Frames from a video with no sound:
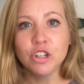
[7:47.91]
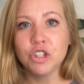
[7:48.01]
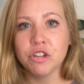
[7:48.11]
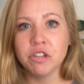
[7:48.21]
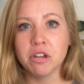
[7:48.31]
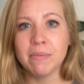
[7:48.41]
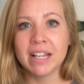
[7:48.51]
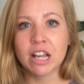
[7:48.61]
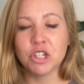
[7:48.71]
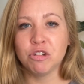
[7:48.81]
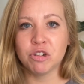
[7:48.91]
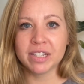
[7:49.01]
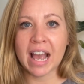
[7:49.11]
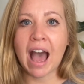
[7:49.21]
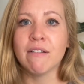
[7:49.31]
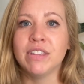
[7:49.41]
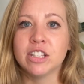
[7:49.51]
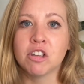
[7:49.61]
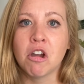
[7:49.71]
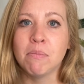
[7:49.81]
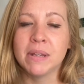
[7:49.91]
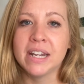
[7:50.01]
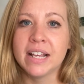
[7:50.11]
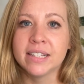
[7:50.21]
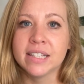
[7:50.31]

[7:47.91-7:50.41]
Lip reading: to you because you just have this openness.